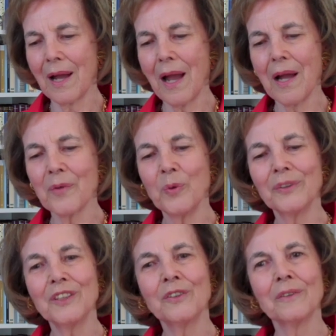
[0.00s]
I
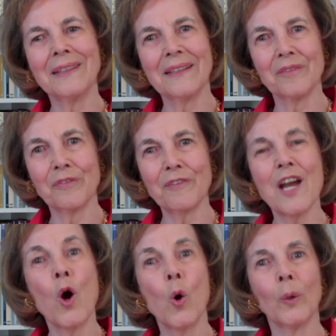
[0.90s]
want to live
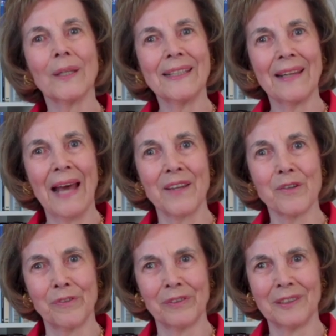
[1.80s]
a holy
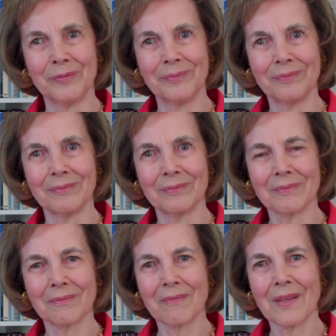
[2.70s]
life.
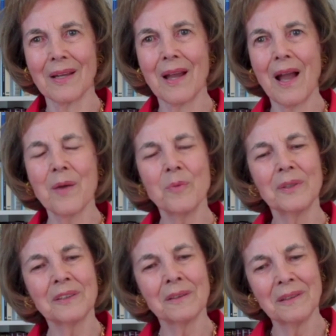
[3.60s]
I
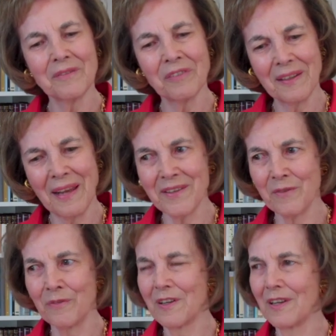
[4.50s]
want to live a
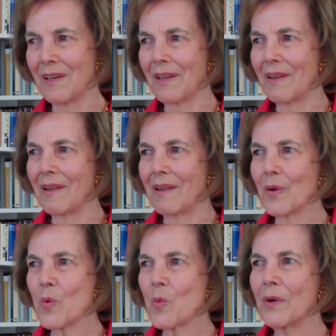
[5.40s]
life
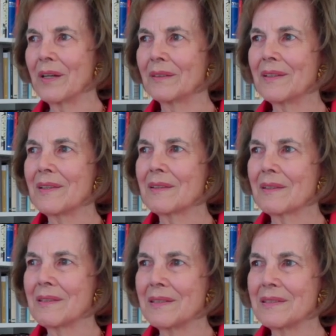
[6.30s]
where
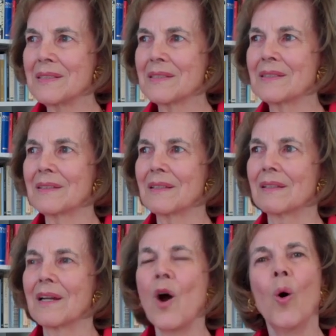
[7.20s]
there is
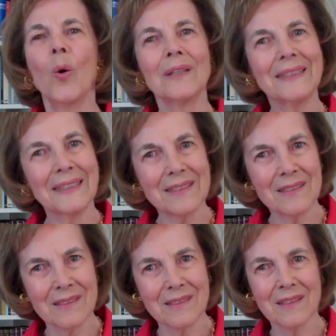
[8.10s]
a
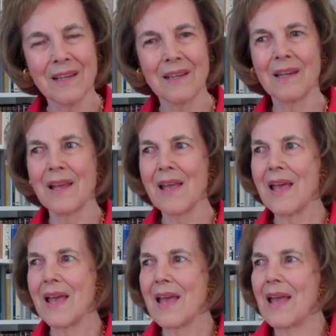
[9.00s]
holiness
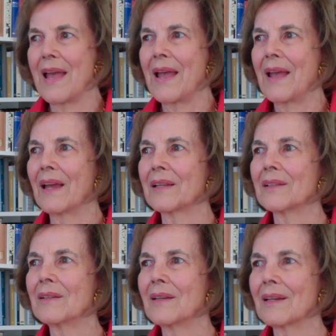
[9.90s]
and